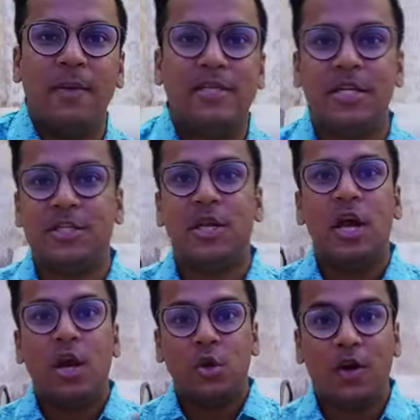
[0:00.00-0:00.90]
basis
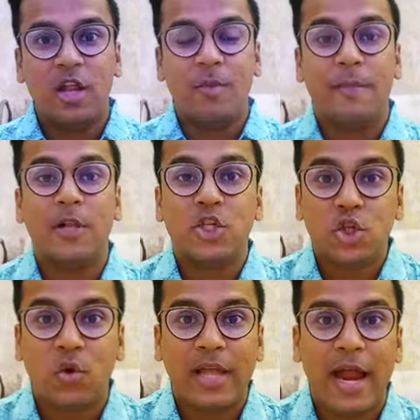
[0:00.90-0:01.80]
to other people
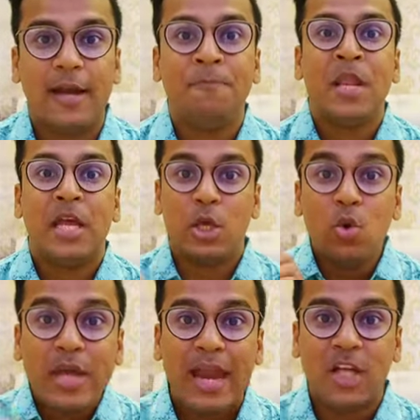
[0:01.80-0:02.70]
so that
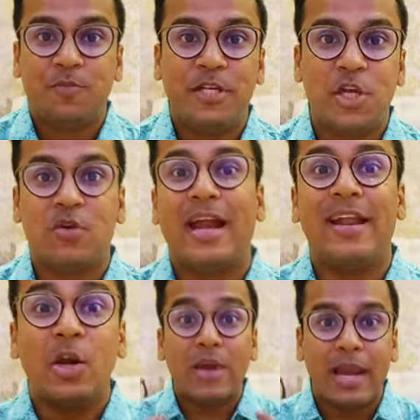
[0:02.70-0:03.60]
you can express your
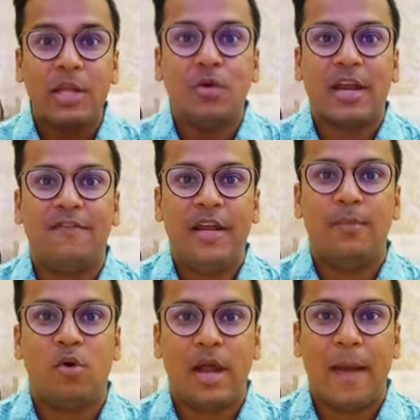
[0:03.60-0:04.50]
gratitude and you can
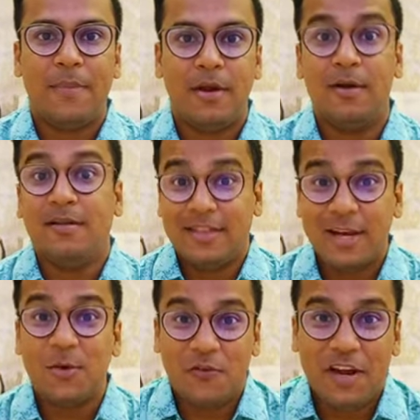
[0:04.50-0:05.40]
feel more happier
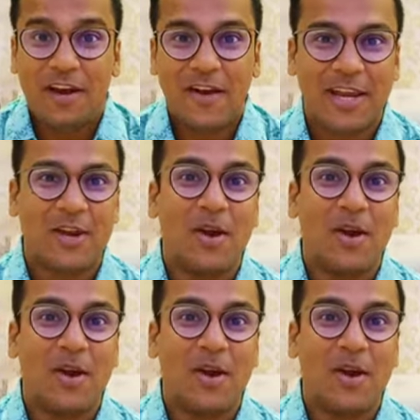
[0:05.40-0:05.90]
than you feel right now.